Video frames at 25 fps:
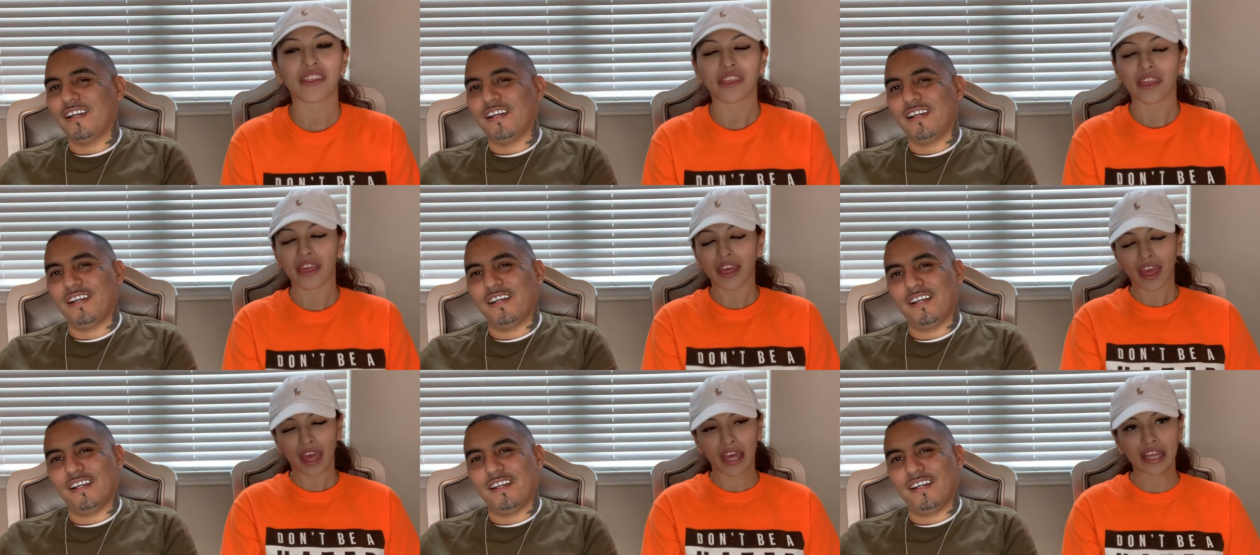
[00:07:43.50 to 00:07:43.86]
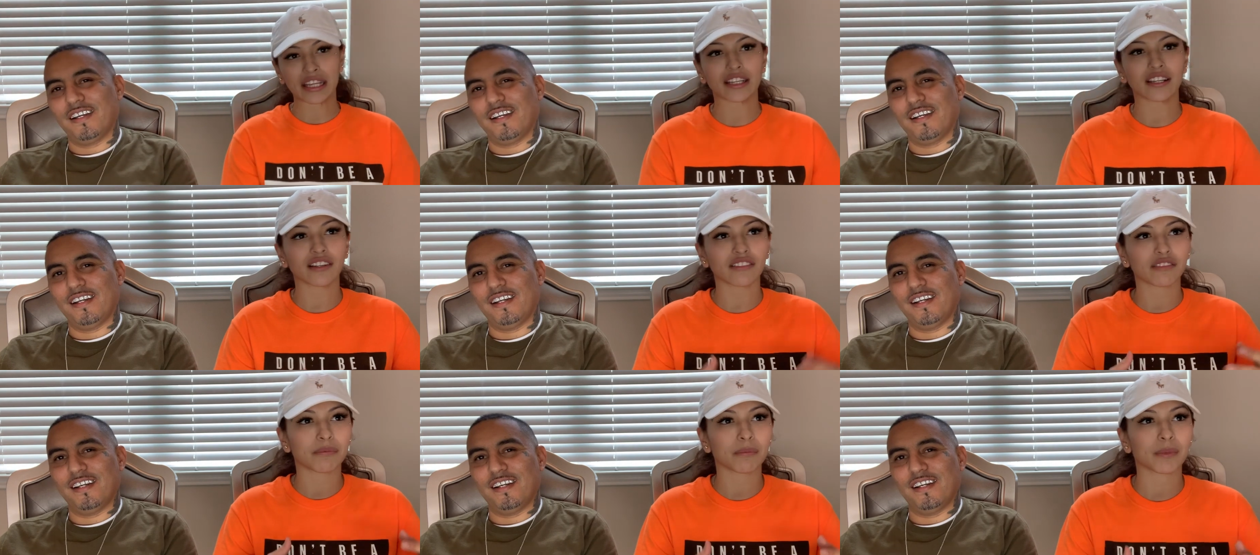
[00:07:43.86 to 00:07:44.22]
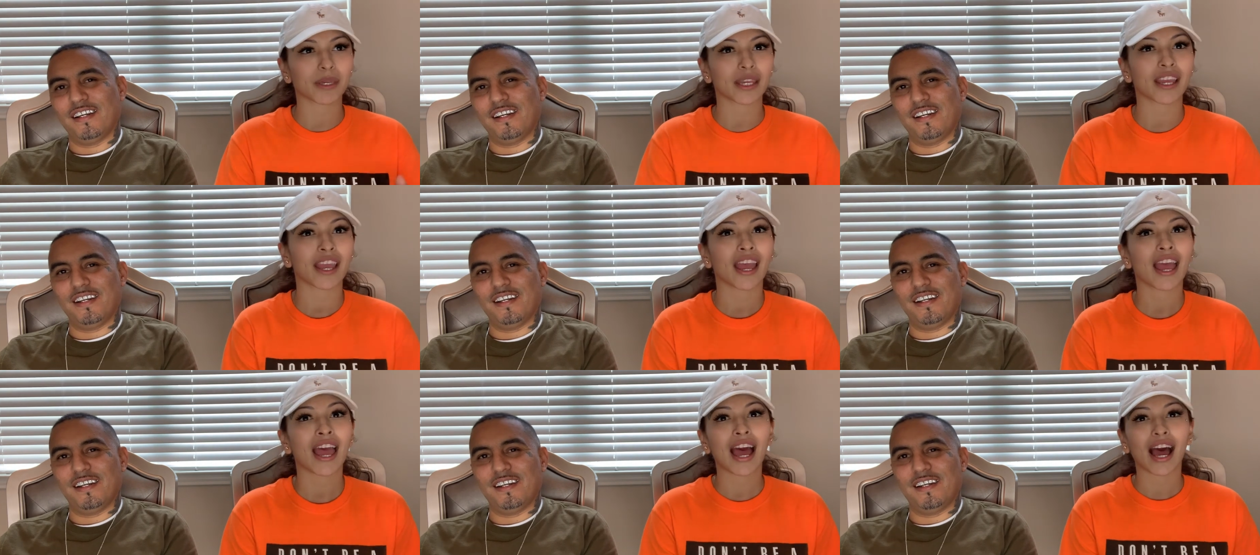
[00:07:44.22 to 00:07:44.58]
Speaker 1: there, they handcuffed
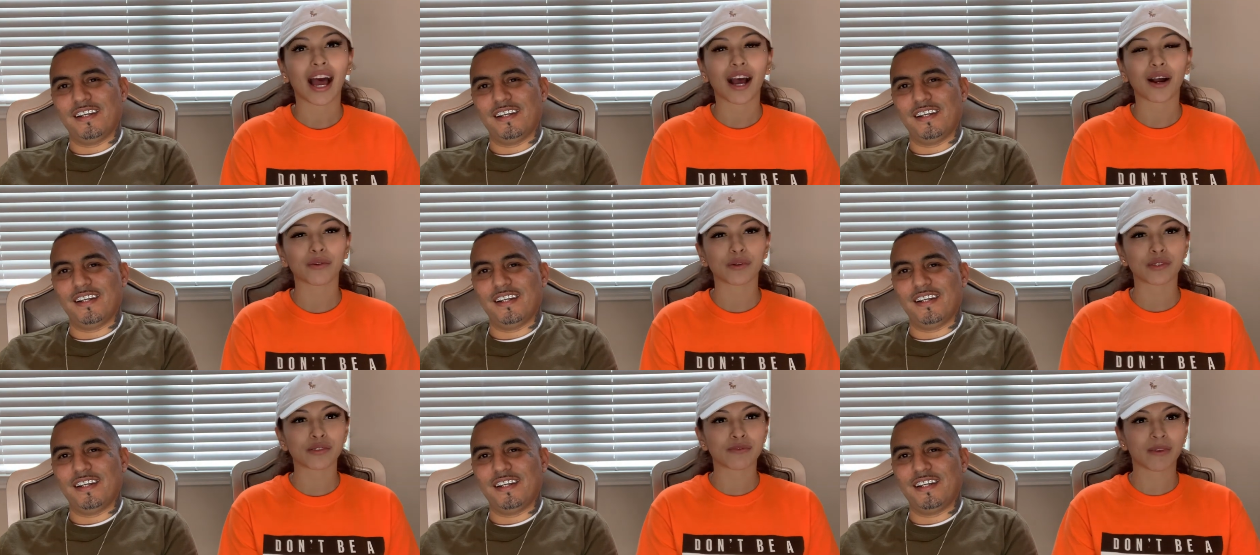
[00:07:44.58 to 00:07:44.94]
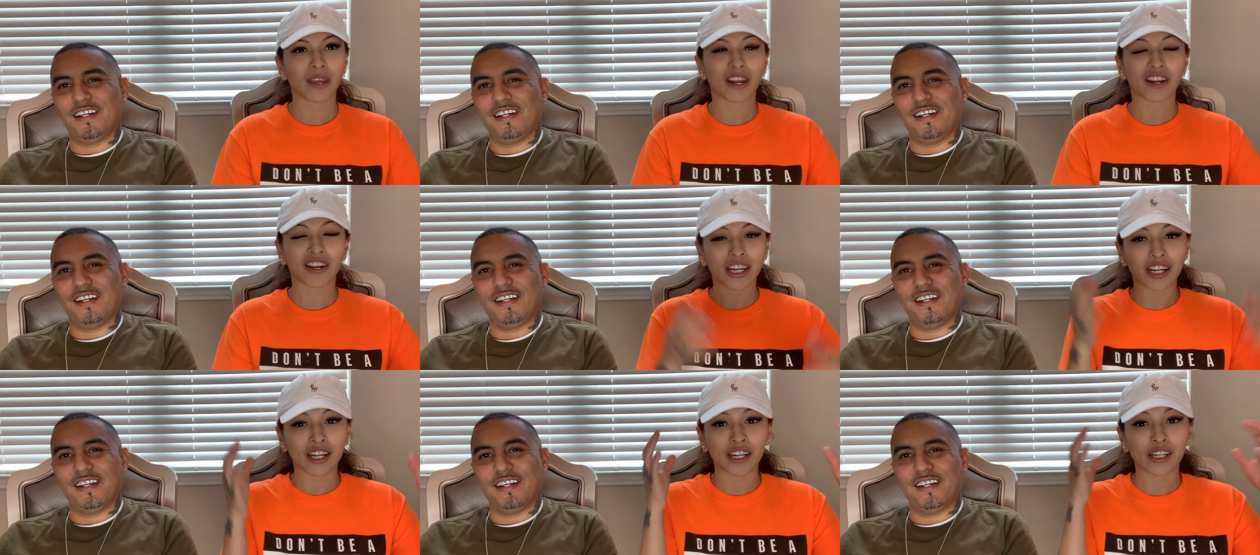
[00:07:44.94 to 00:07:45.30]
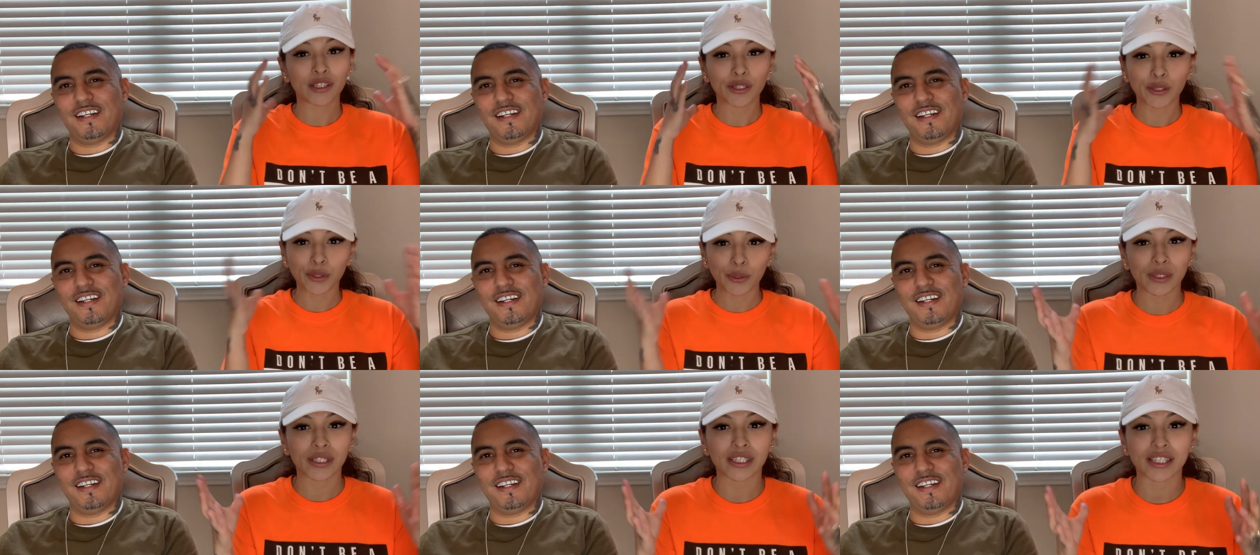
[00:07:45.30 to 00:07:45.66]
me. I was very
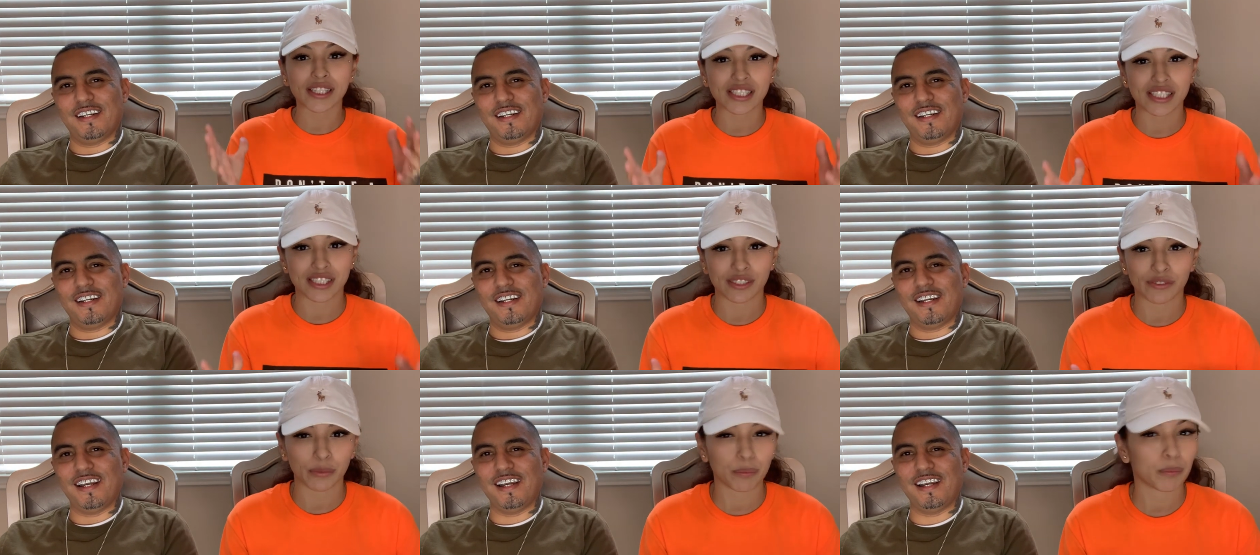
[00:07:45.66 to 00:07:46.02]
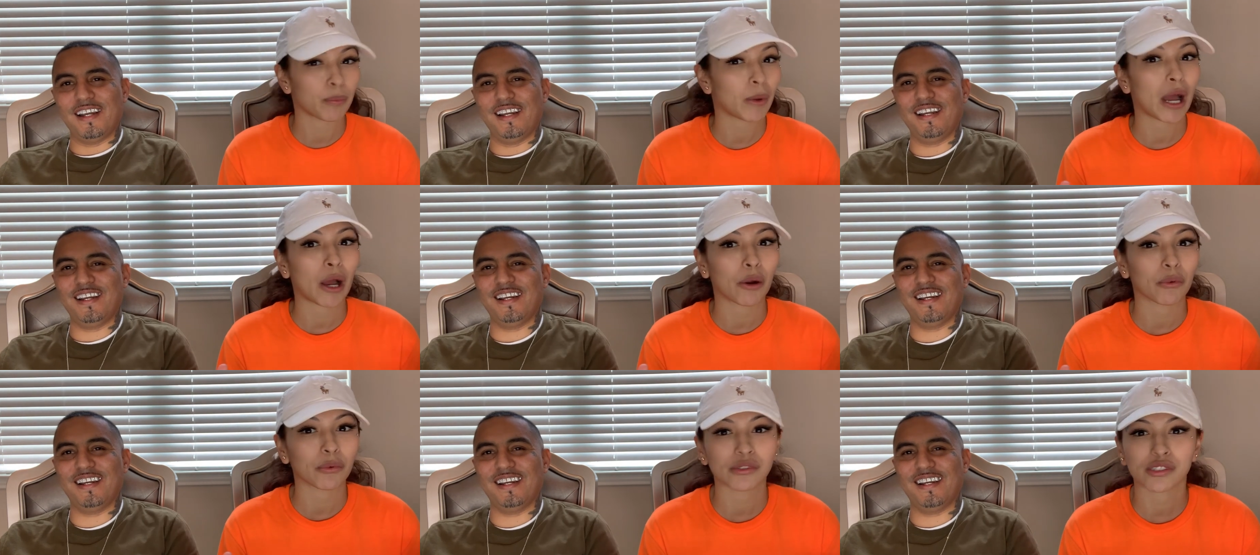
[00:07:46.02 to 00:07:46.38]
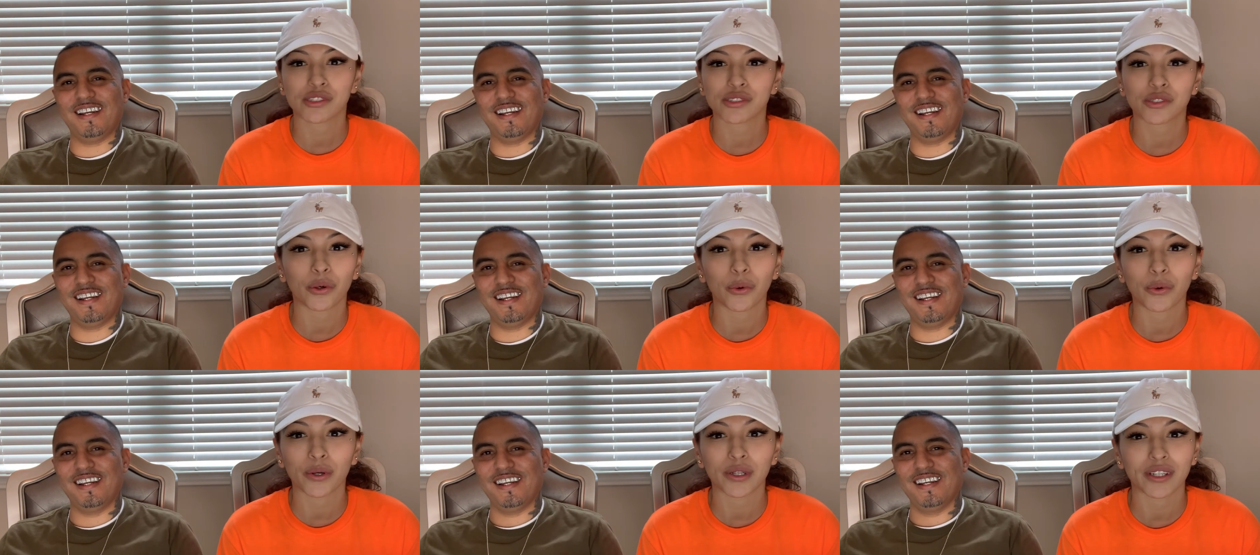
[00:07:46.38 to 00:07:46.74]
clueless about
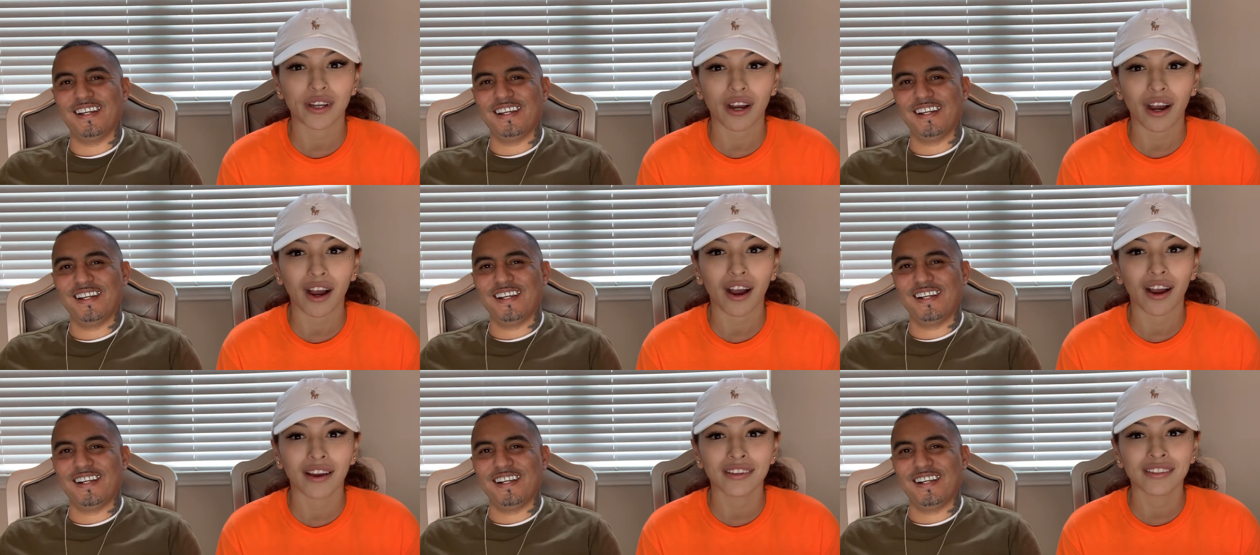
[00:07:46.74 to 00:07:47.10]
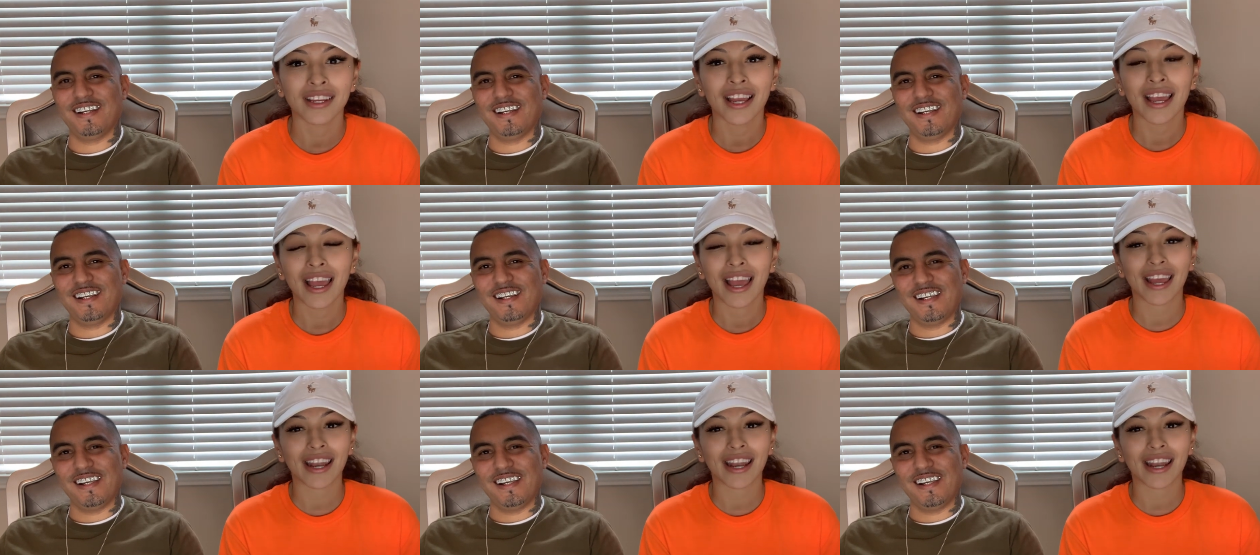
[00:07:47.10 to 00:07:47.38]
what's going on,